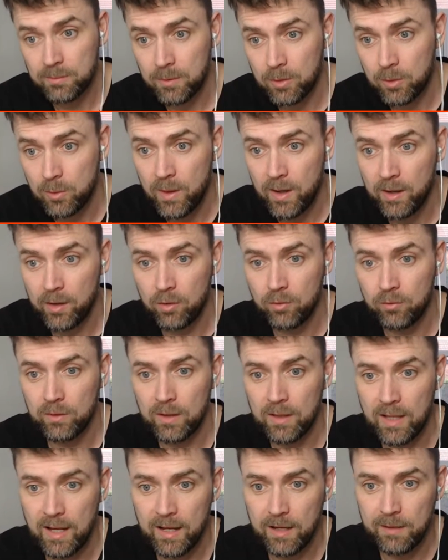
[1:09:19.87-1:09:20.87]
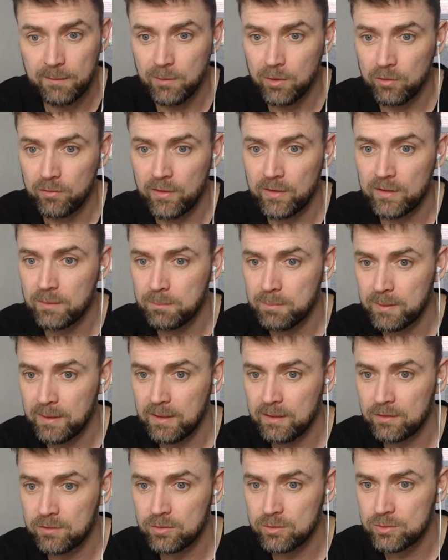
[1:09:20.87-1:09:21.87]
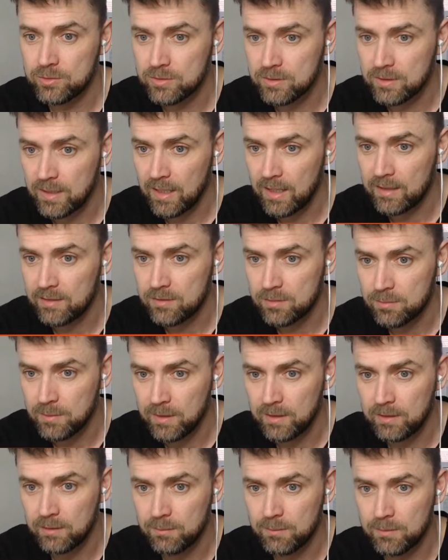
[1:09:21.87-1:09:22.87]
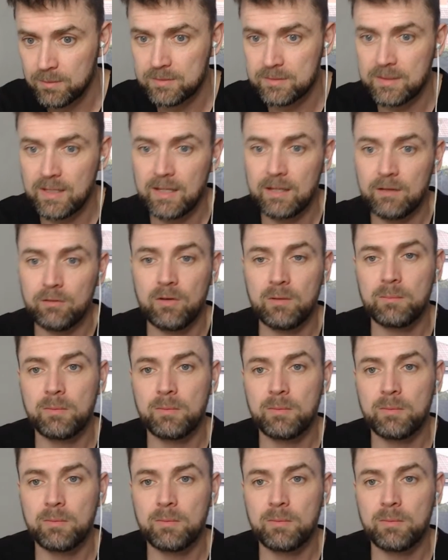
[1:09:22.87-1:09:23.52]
Maguire, unreliable. Van der Beek, too scared to make a mistake.